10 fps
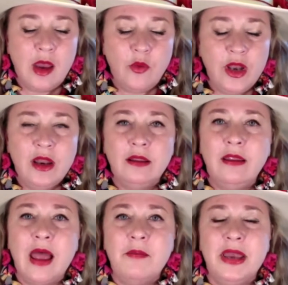I wouldn't
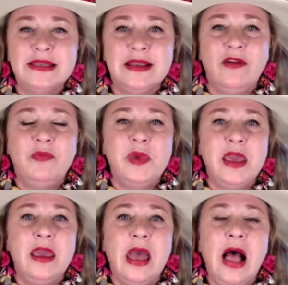let myself
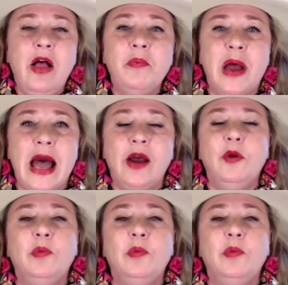be held back.